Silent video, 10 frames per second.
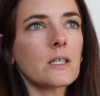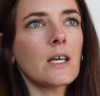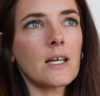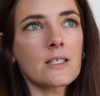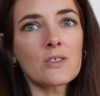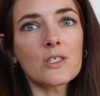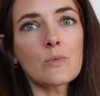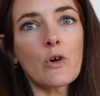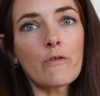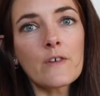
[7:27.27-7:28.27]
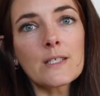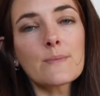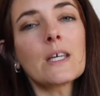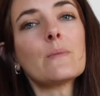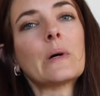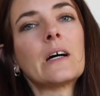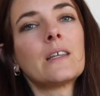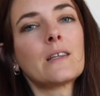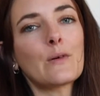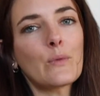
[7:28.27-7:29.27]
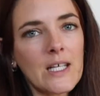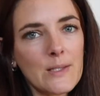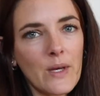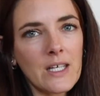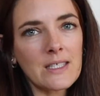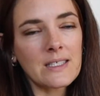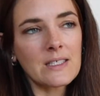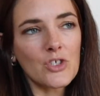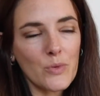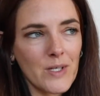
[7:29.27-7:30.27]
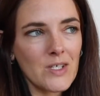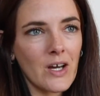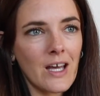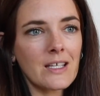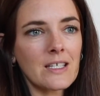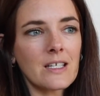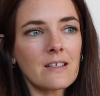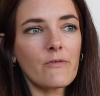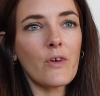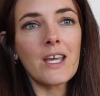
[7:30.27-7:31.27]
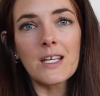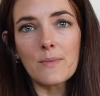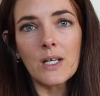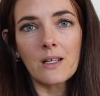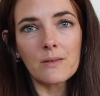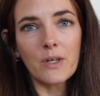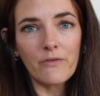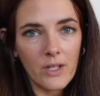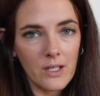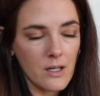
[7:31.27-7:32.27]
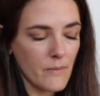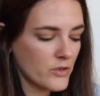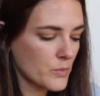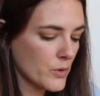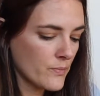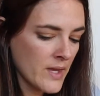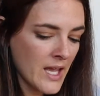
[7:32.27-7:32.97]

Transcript: the extra small fits me, but the waistband is super tight and if I eat a meal, I'm going to feel uncomfortable.